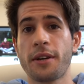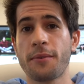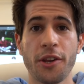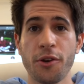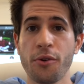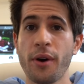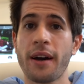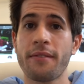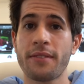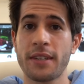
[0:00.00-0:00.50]
And
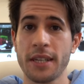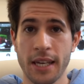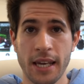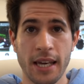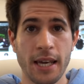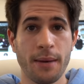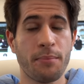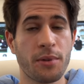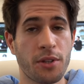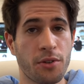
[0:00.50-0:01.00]
you have to
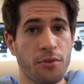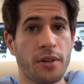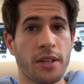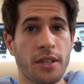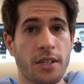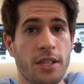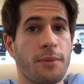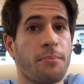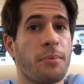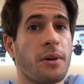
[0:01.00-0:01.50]
keep doing
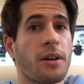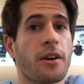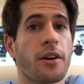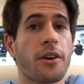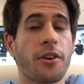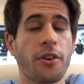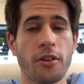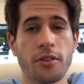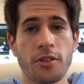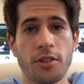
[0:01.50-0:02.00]

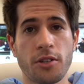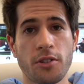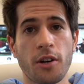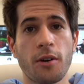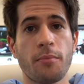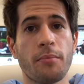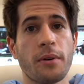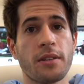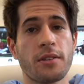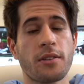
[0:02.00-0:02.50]
CPR
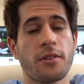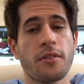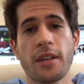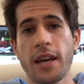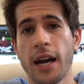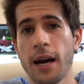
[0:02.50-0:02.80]
non-stop until the